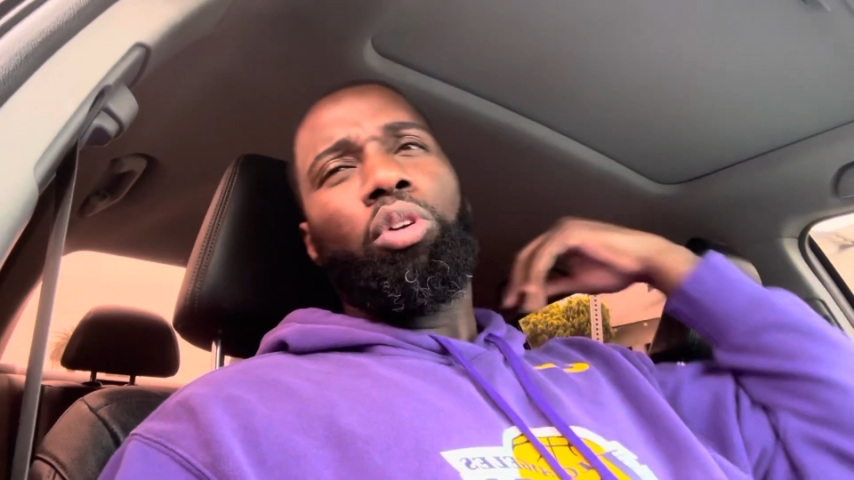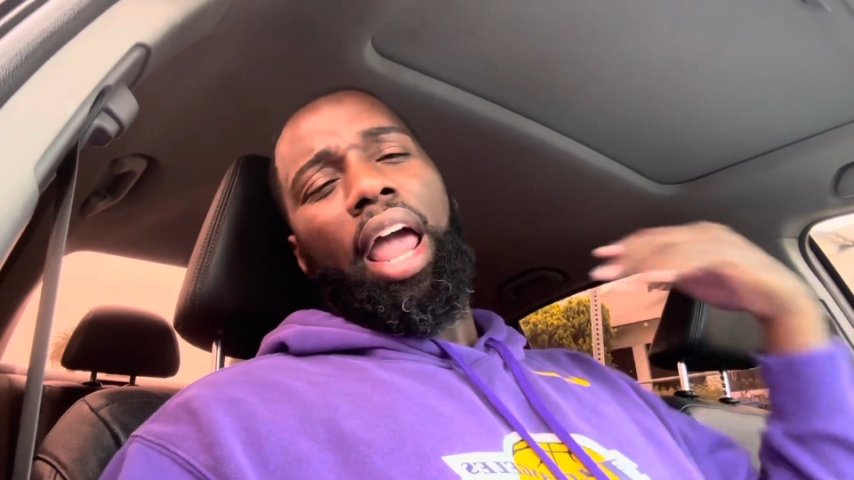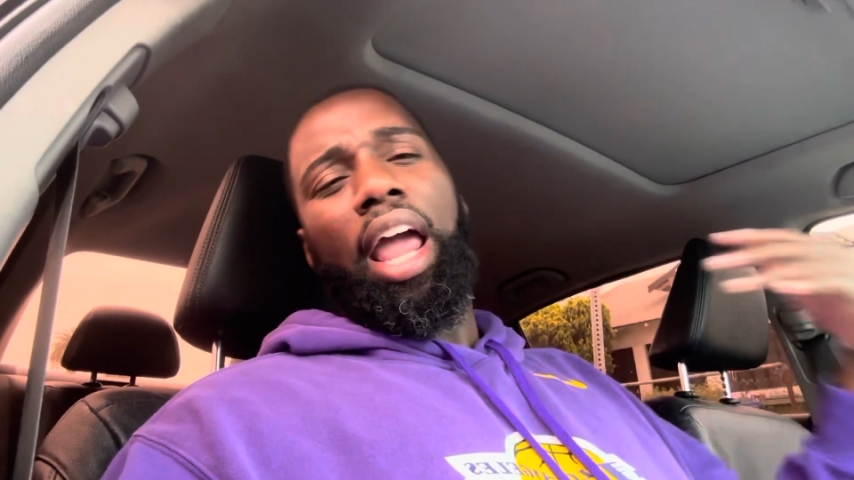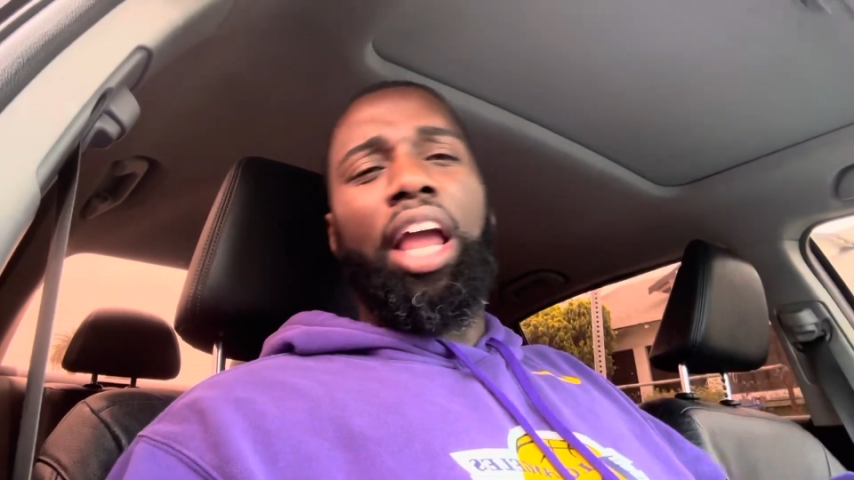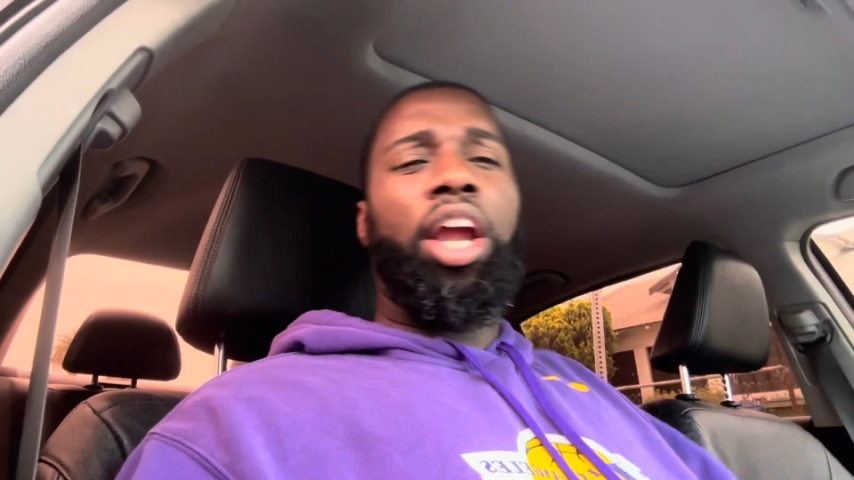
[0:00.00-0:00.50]

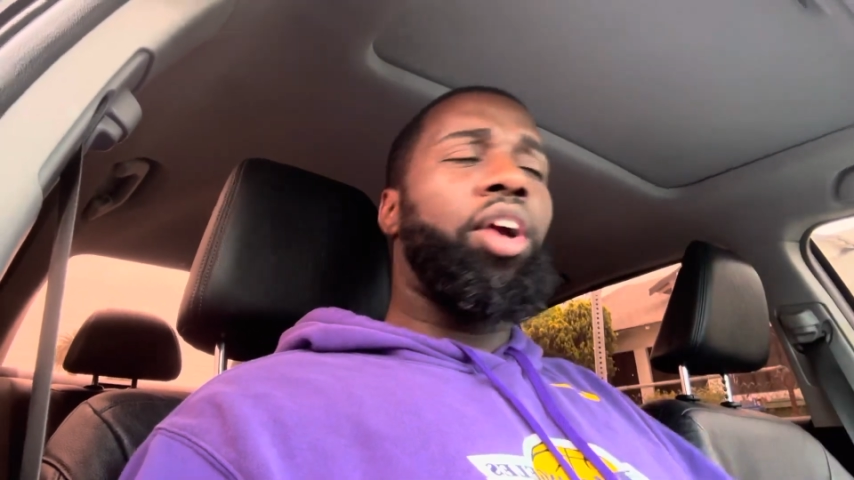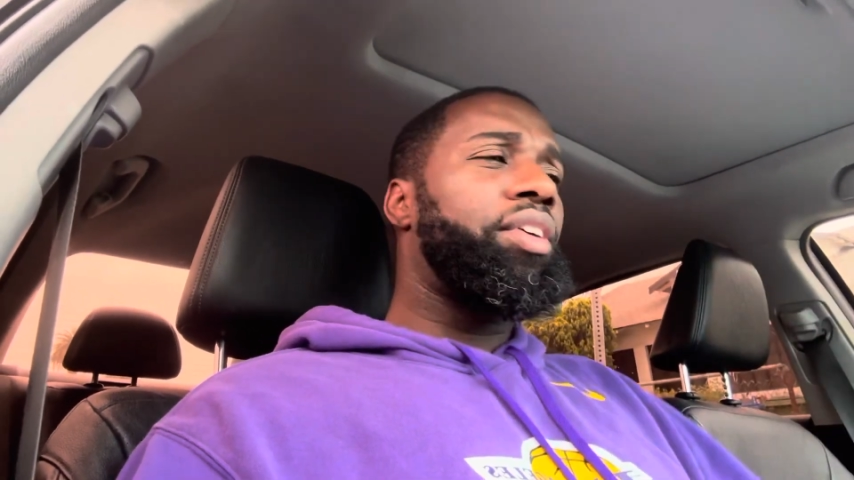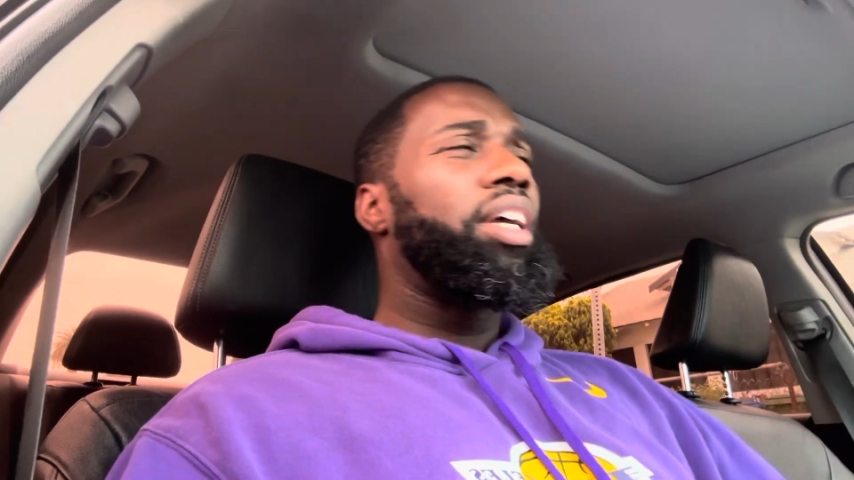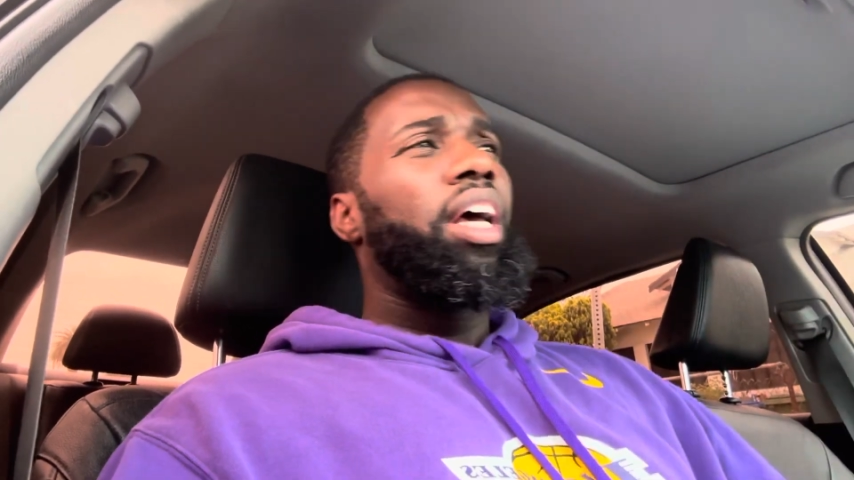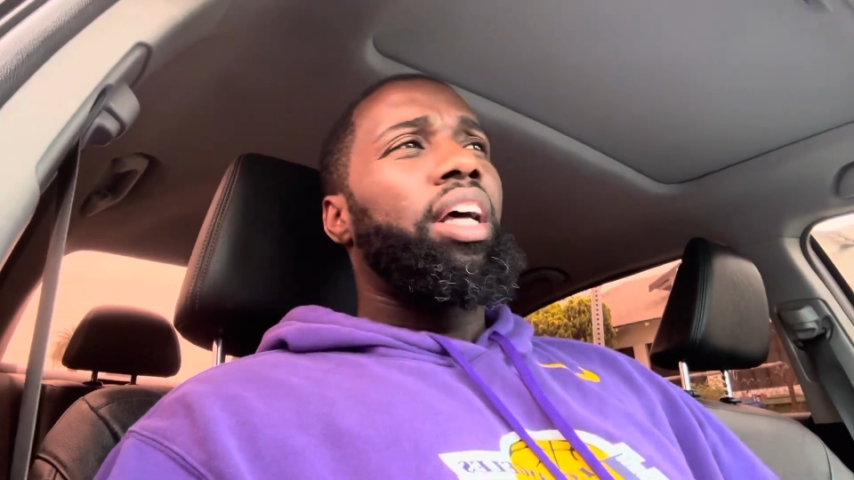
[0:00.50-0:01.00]
hair
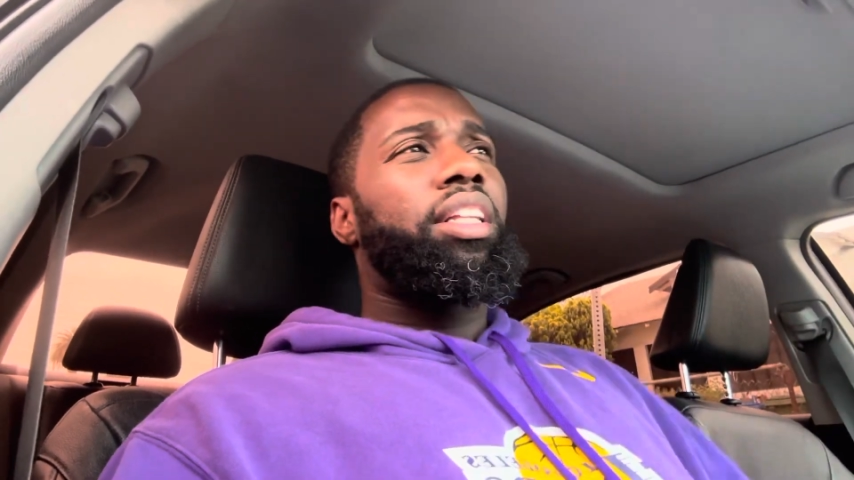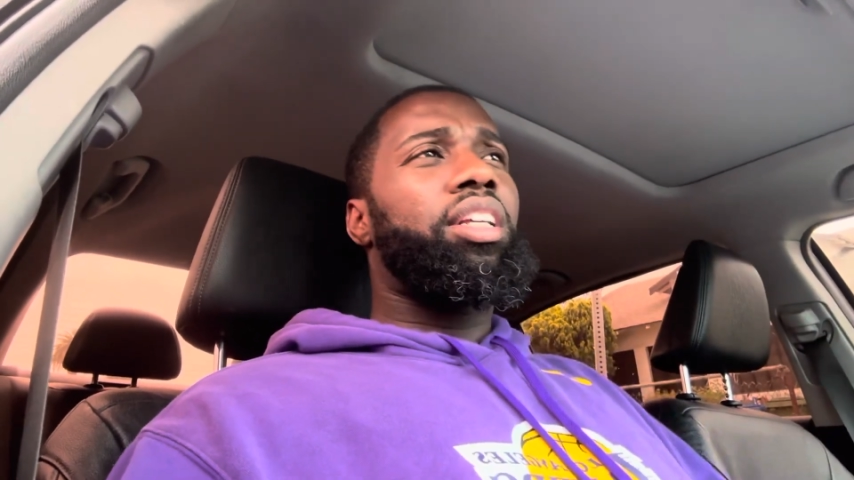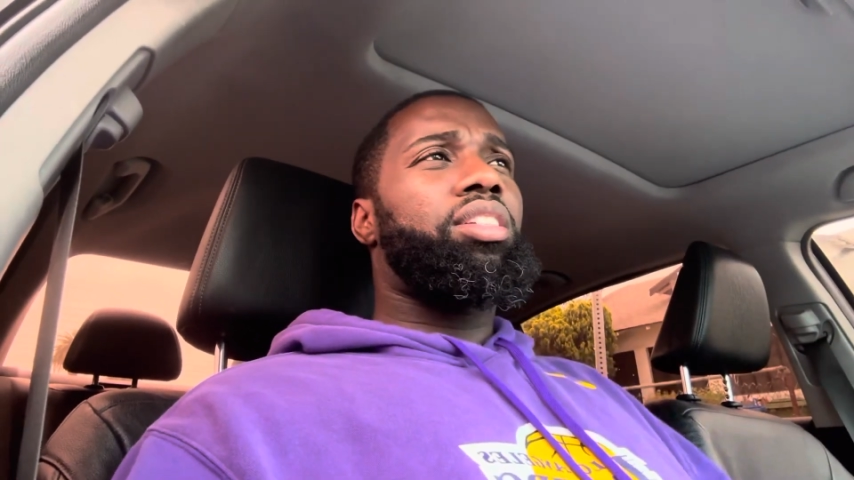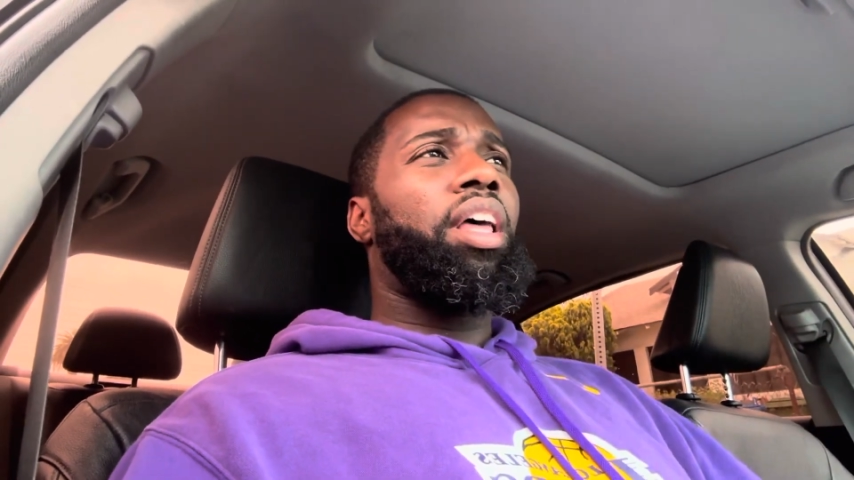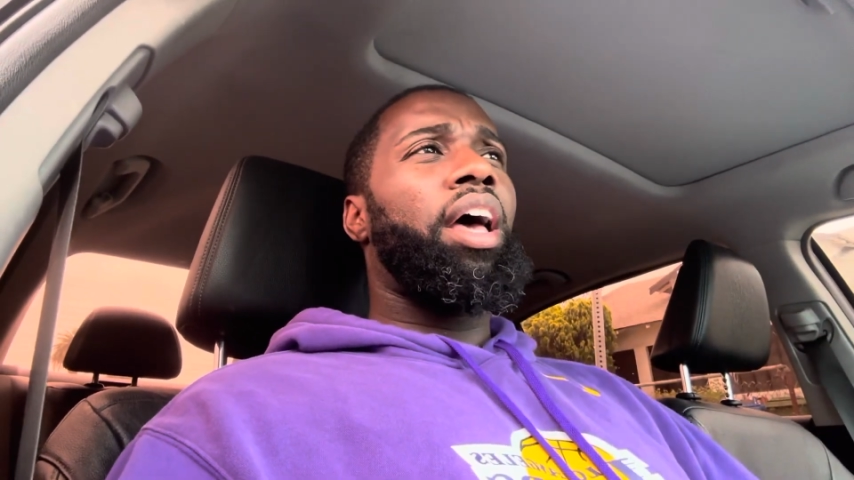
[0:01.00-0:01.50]
and
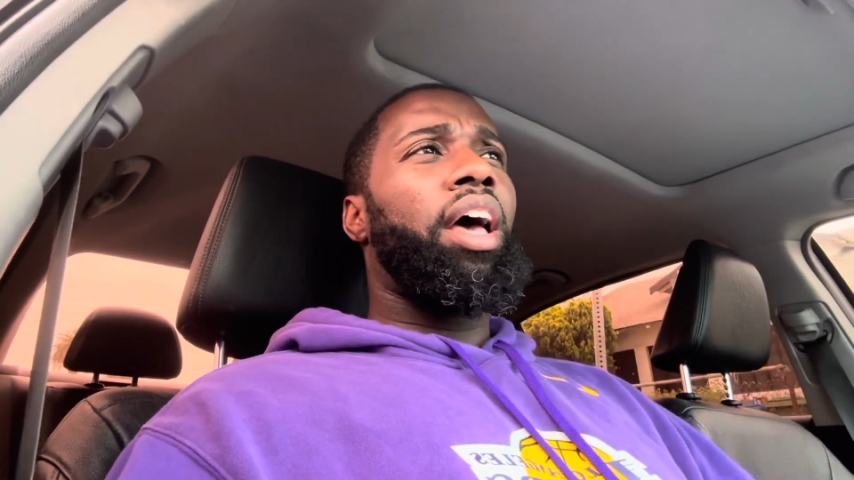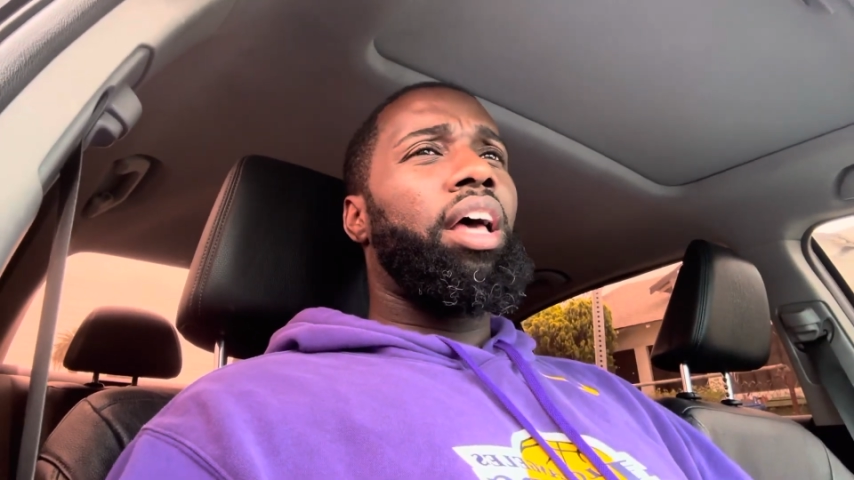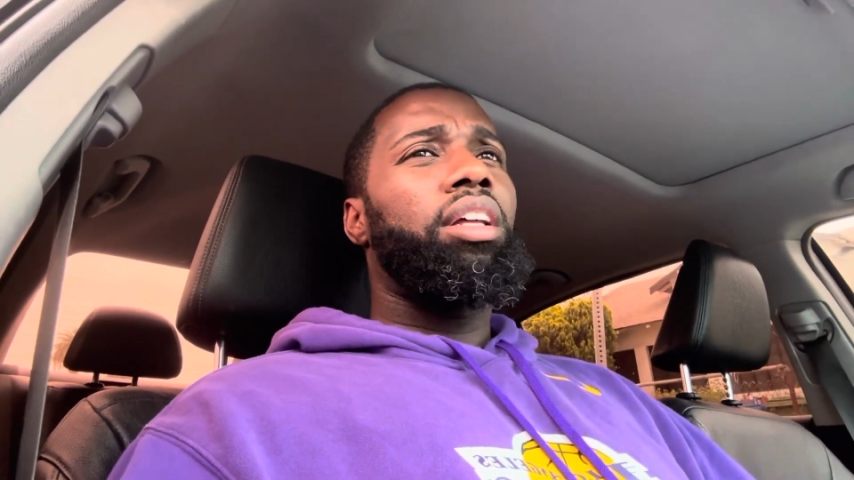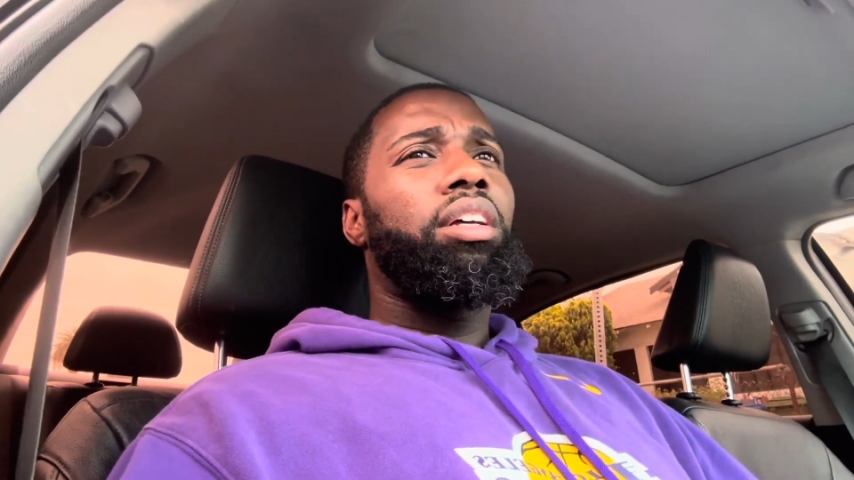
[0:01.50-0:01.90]
this, that.